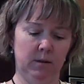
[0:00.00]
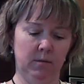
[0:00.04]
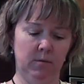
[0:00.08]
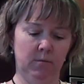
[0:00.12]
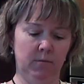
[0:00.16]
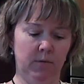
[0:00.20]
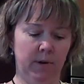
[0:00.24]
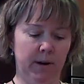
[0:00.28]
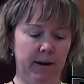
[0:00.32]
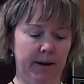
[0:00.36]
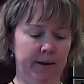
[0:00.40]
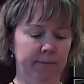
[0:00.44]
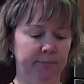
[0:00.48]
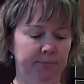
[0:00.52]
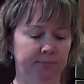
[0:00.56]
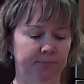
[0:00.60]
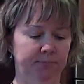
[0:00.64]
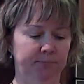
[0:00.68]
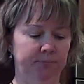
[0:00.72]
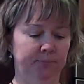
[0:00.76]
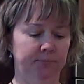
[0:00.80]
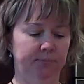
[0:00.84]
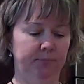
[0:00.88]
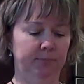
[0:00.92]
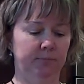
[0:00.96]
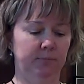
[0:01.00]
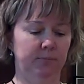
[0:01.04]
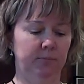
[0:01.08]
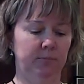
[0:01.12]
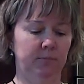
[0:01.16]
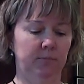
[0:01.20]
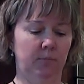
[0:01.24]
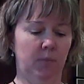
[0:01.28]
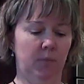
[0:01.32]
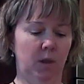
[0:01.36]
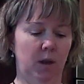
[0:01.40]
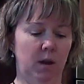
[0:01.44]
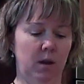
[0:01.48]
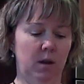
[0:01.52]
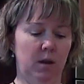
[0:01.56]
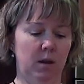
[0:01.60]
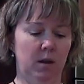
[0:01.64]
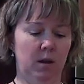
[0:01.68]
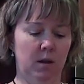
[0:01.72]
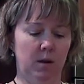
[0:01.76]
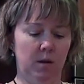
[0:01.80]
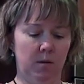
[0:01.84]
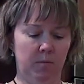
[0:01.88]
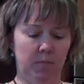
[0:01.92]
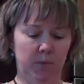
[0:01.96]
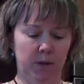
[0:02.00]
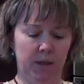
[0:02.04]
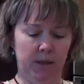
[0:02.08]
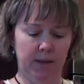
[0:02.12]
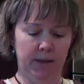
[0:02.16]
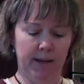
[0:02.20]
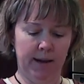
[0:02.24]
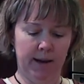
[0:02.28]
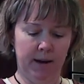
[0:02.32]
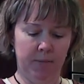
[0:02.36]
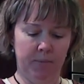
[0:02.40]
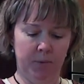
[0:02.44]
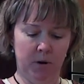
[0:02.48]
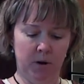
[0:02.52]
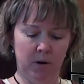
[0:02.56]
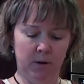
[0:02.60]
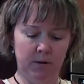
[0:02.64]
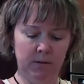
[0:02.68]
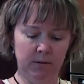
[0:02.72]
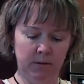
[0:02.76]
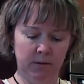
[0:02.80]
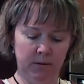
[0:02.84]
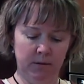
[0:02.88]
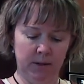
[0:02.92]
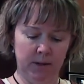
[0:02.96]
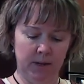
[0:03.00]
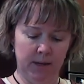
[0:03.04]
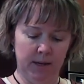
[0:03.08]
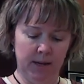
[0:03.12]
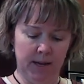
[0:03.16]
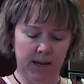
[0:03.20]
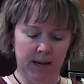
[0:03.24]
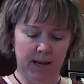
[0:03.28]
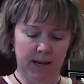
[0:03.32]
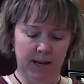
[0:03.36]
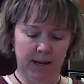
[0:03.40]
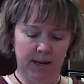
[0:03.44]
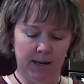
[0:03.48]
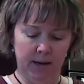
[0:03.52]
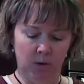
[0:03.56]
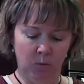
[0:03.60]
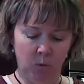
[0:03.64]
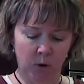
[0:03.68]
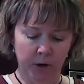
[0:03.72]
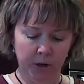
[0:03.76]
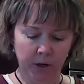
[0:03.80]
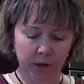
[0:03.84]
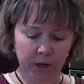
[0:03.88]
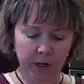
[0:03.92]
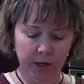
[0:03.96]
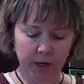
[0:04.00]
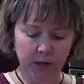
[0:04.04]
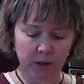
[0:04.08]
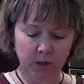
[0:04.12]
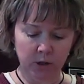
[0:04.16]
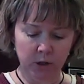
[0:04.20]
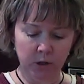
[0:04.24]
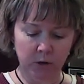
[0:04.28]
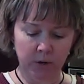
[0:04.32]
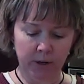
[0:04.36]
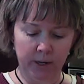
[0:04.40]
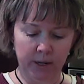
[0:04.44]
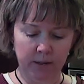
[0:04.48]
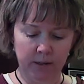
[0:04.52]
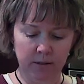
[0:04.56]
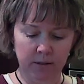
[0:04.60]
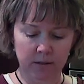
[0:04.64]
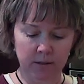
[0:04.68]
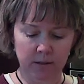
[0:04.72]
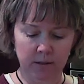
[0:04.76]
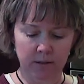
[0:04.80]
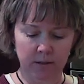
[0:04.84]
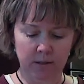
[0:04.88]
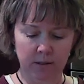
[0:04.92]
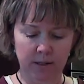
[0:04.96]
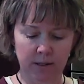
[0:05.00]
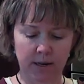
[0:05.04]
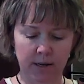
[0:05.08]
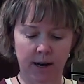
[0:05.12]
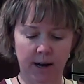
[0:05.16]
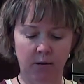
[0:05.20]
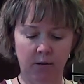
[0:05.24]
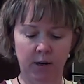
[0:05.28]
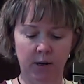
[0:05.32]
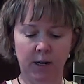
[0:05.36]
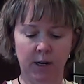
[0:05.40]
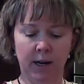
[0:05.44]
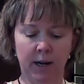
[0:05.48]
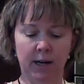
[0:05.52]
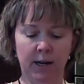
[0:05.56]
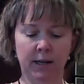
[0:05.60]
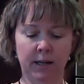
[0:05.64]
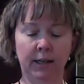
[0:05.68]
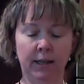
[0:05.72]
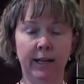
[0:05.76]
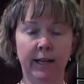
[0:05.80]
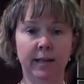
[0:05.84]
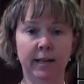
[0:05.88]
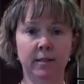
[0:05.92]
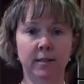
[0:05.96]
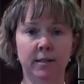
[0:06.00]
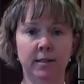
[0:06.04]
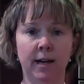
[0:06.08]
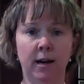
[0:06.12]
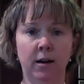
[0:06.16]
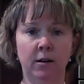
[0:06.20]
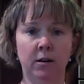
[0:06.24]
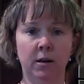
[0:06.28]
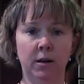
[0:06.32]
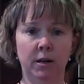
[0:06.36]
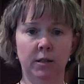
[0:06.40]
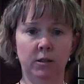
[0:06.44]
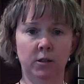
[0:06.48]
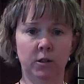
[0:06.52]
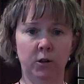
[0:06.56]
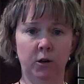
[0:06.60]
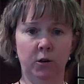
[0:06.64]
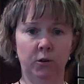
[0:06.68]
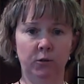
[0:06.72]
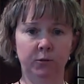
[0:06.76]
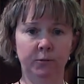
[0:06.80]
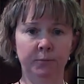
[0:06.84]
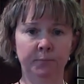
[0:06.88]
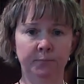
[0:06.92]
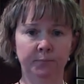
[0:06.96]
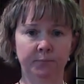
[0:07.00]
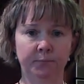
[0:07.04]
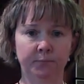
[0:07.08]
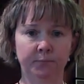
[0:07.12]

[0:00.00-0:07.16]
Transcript: Right. Put the cap on. Now what you're going to do is, see how it kind of lays down on its own?